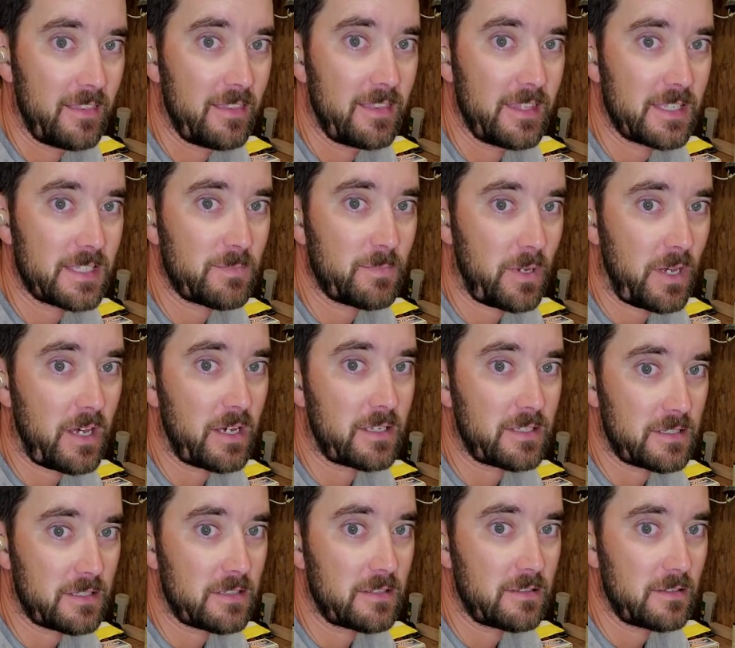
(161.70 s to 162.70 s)
This
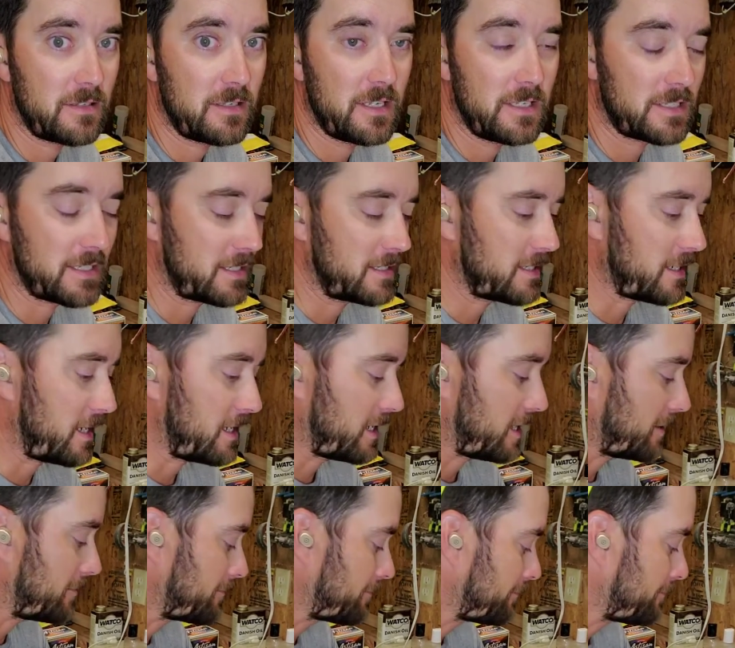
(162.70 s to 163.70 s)
box is
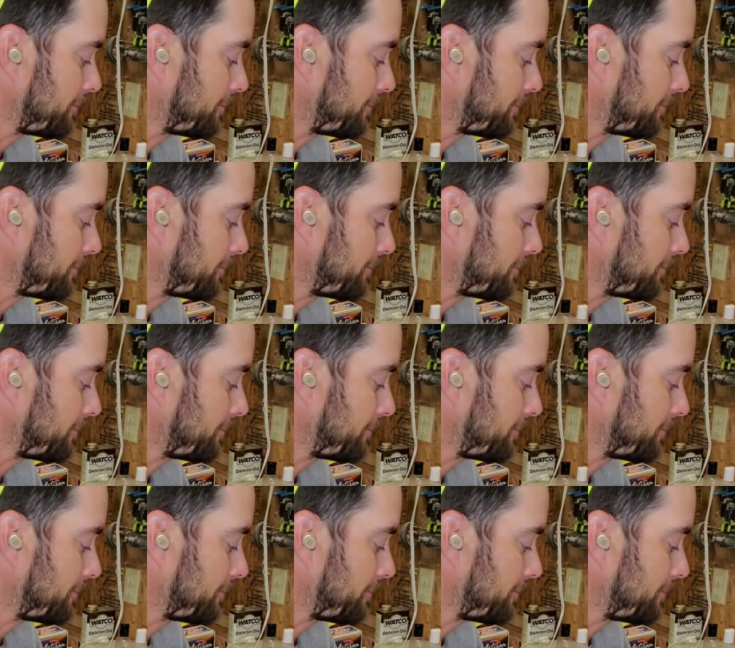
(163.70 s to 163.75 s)
exciting.